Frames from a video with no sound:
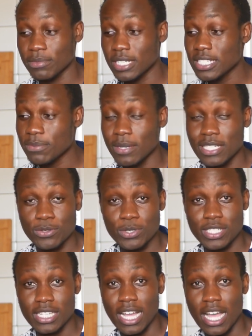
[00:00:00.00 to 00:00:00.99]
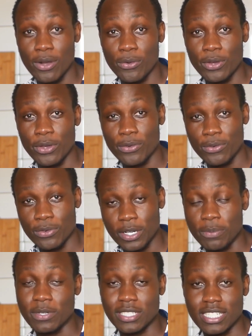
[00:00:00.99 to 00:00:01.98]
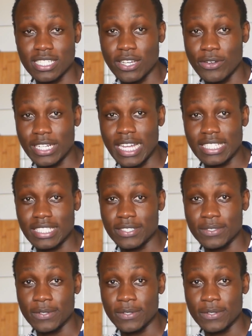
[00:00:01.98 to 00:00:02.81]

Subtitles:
just by switching how we represent our data.